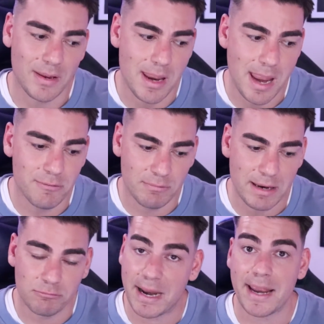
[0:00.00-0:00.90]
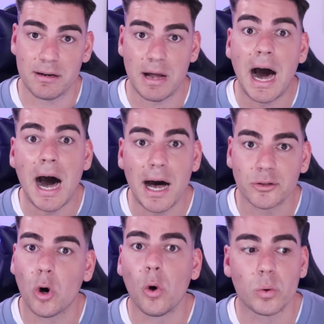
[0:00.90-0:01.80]
He ran
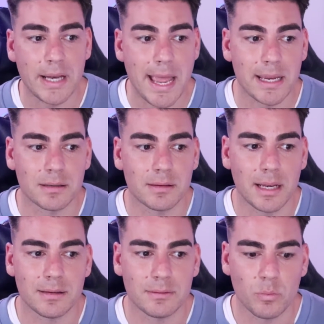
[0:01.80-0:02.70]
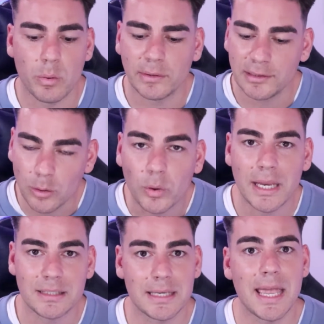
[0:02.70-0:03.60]
hard all day, and we were
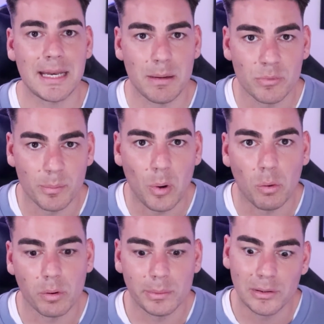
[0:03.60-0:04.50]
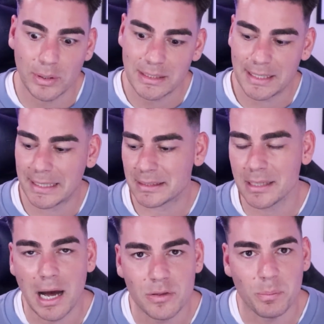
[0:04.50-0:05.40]
looking to get him the ball. We were looking to get
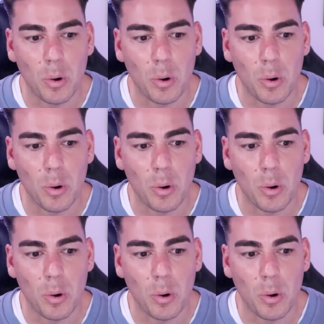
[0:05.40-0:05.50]
Saad the